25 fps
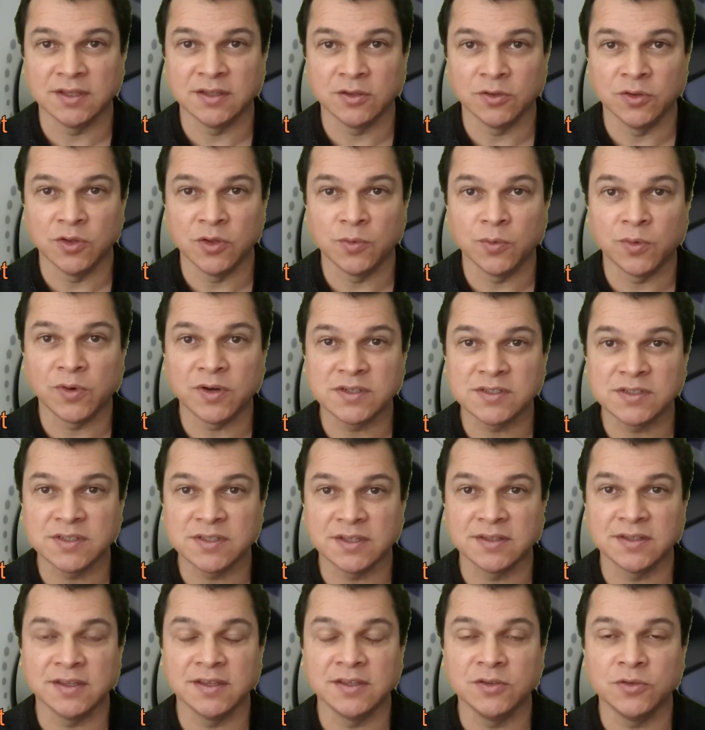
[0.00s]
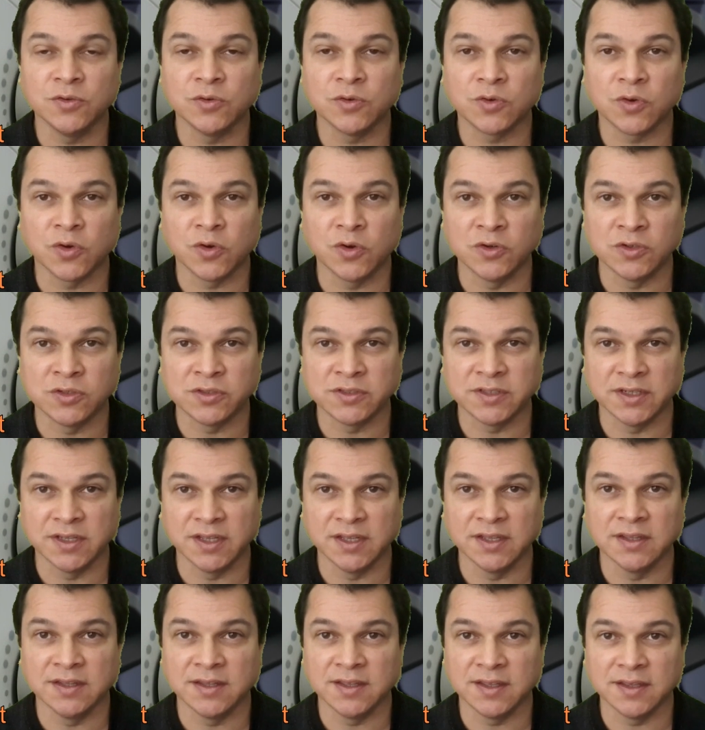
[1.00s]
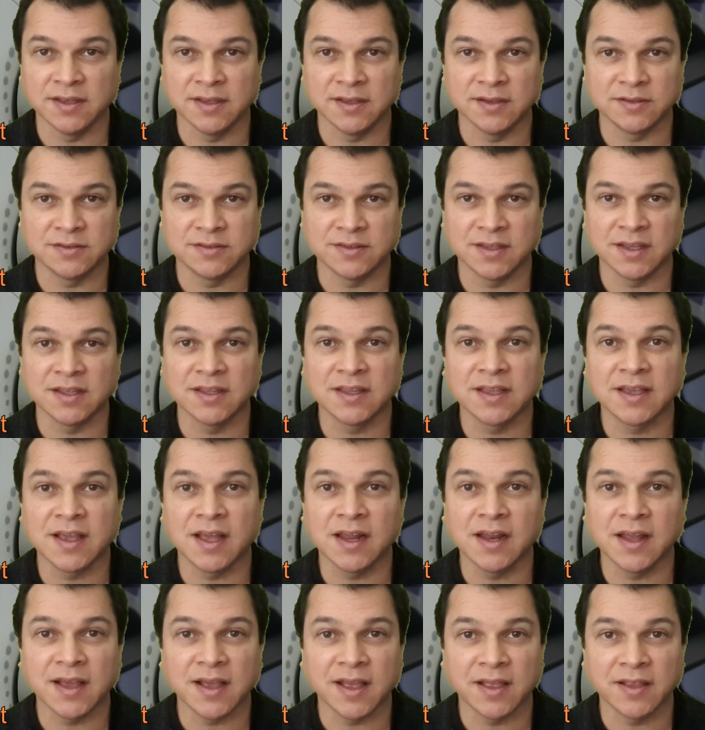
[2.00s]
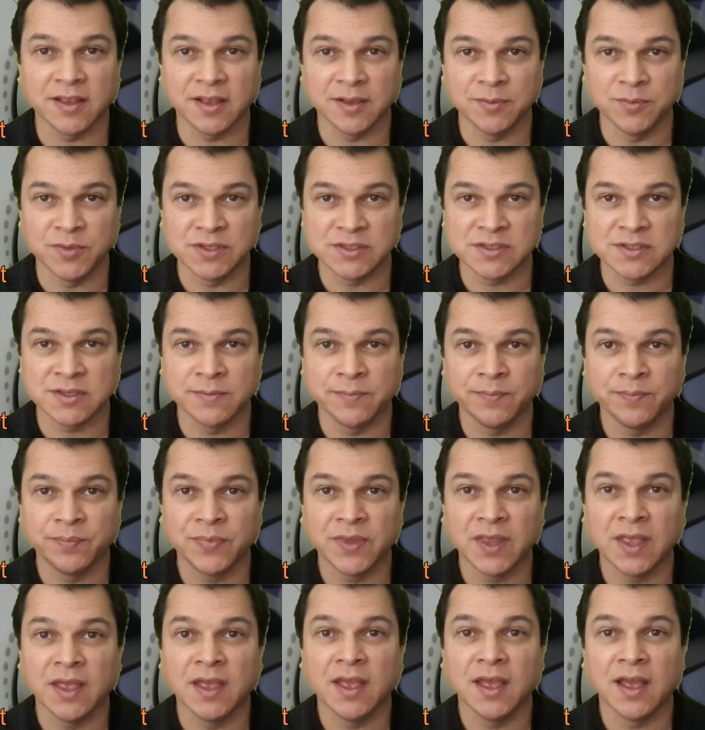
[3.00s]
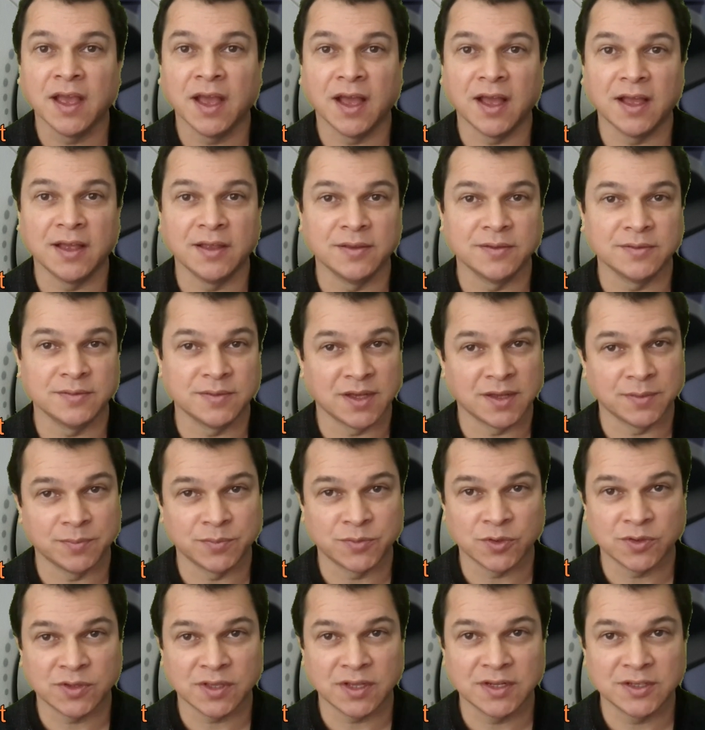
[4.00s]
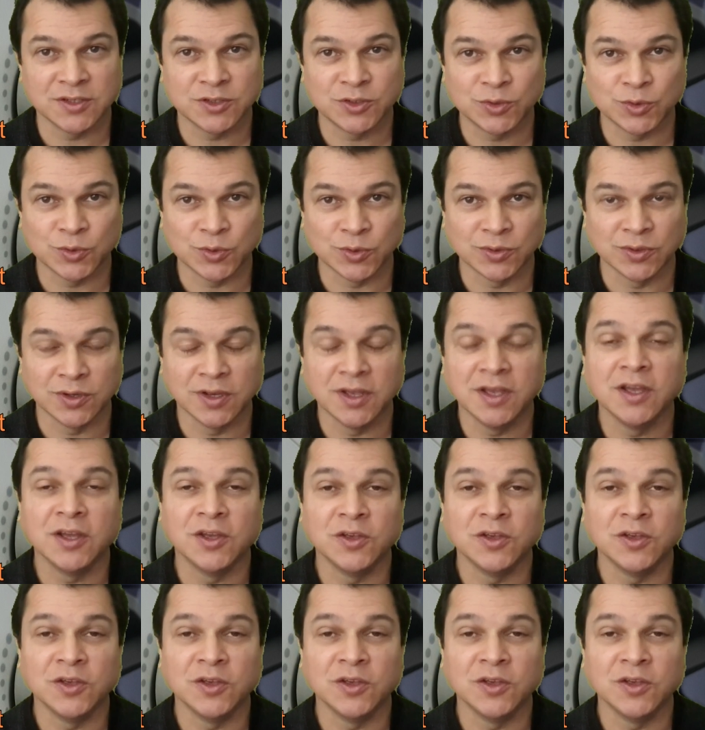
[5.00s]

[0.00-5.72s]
in the university in your country, in the technical academies? And I'm totally sure